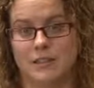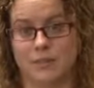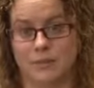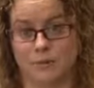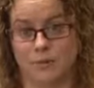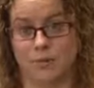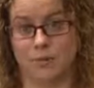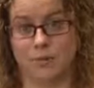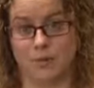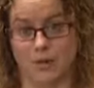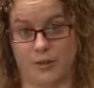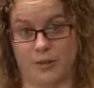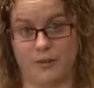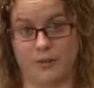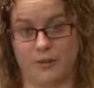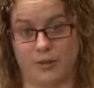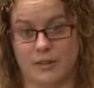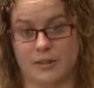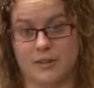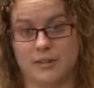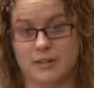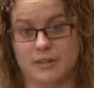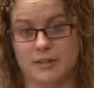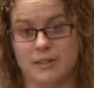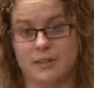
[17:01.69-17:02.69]
This will work for
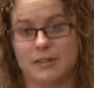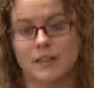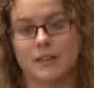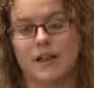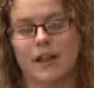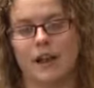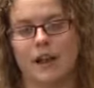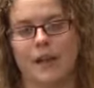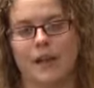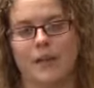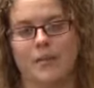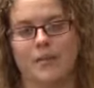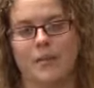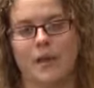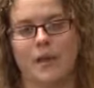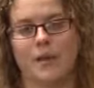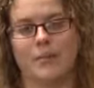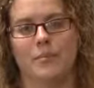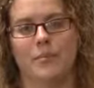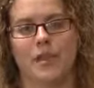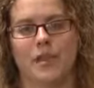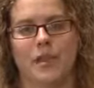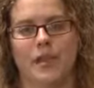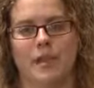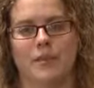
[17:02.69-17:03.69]
us.
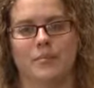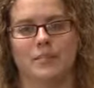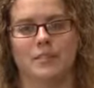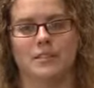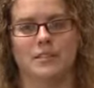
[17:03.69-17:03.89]
And being able